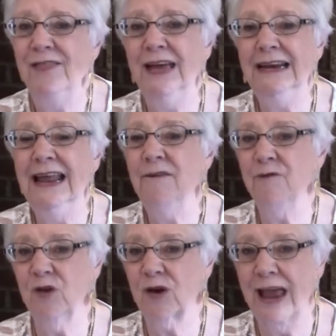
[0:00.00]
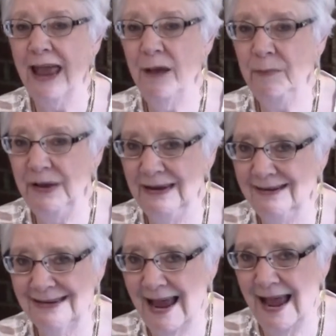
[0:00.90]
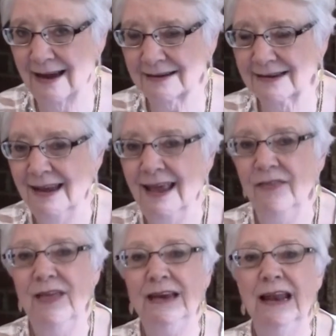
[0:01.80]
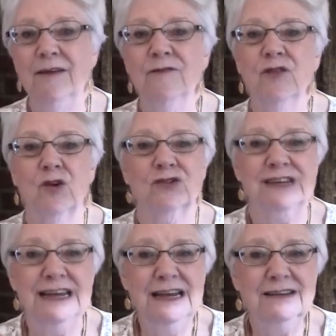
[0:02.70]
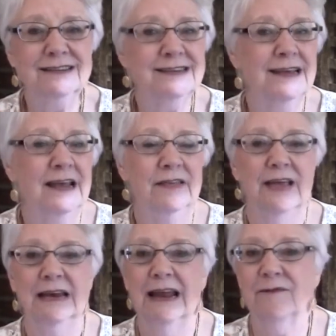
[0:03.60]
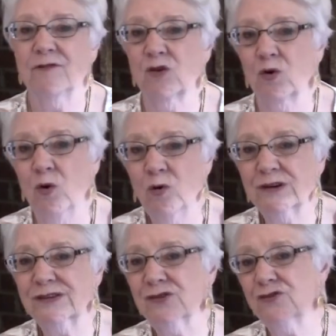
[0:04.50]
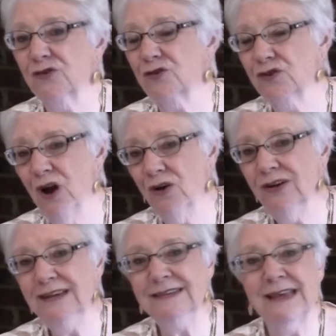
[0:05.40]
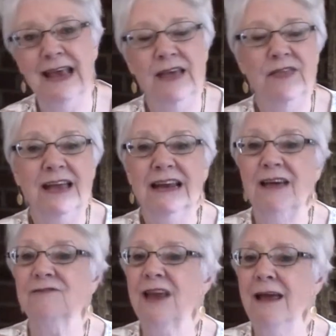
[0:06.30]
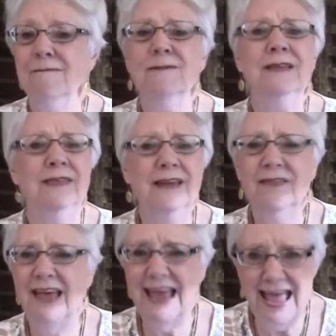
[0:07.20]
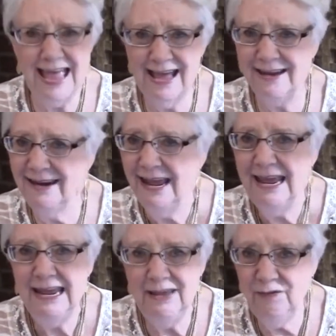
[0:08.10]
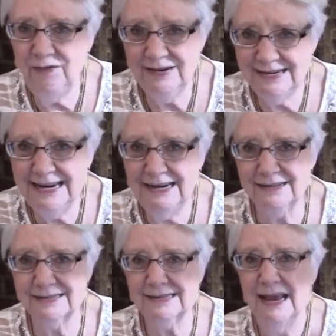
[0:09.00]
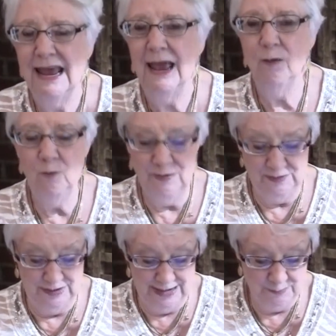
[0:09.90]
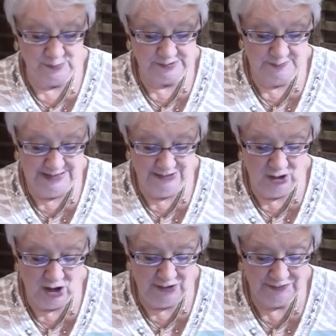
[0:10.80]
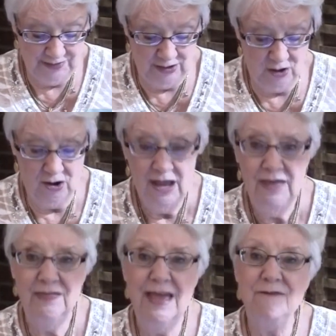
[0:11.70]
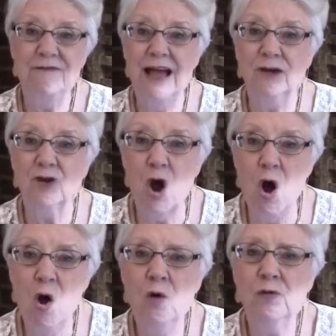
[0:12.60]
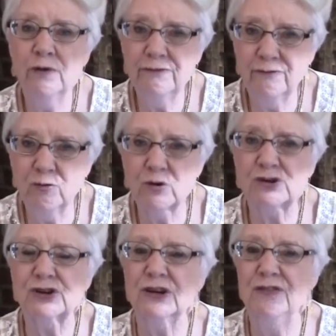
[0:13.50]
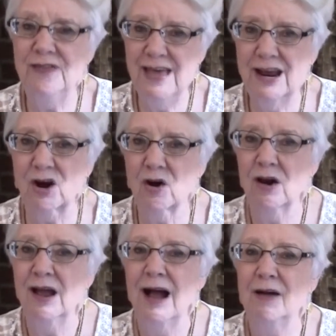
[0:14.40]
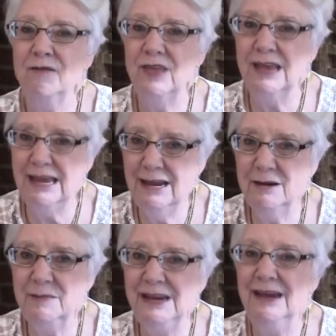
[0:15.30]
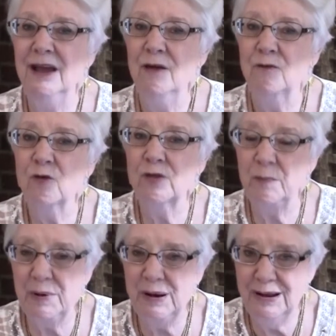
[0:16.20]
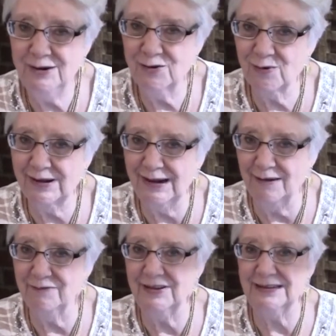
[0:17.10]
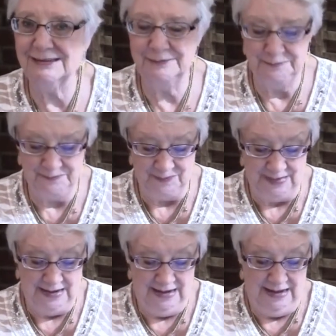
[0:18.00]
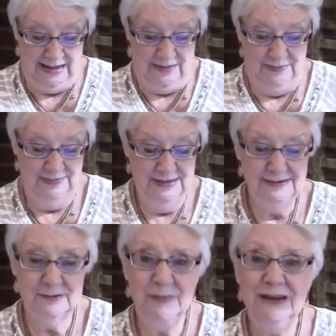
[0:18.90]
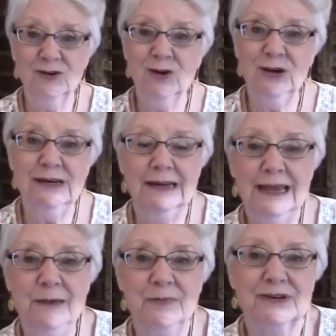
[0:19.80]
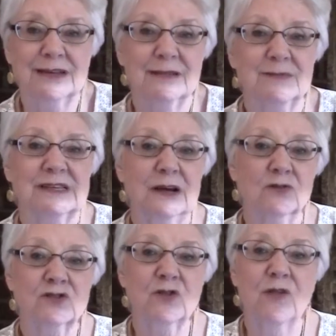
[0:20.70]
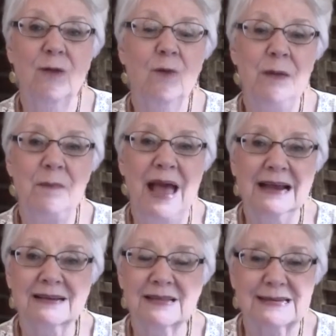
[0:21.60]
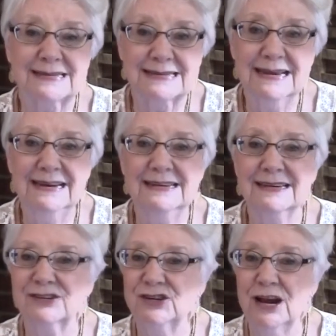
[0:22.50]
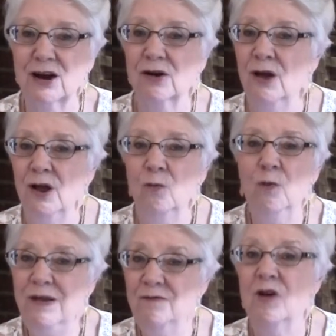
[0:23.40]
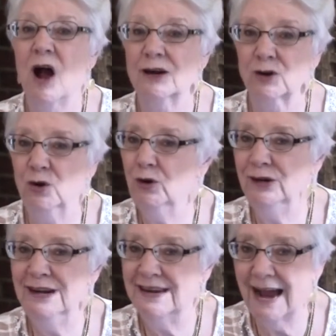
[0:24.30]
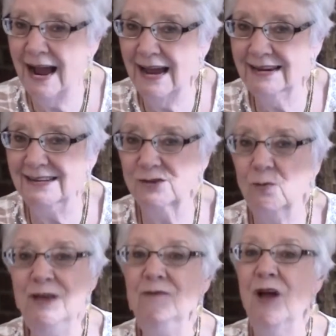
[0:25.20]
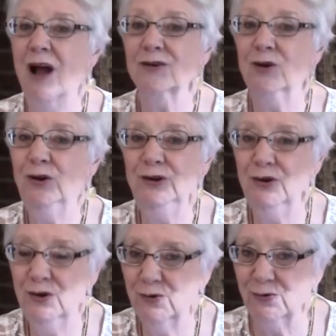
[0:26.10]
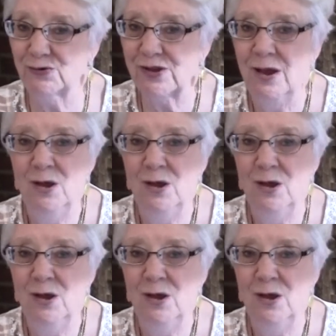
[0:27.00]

they left their camp intact. They left their tents, they left their horses, their donkeys, they left everything they had in the tents. And when the leprous men got there, they found all the fortune there of the enemy for the plundering of it. These men couldn't keep it to themselves, so they went back to the city to share. "We've got good tidings. We've got good news.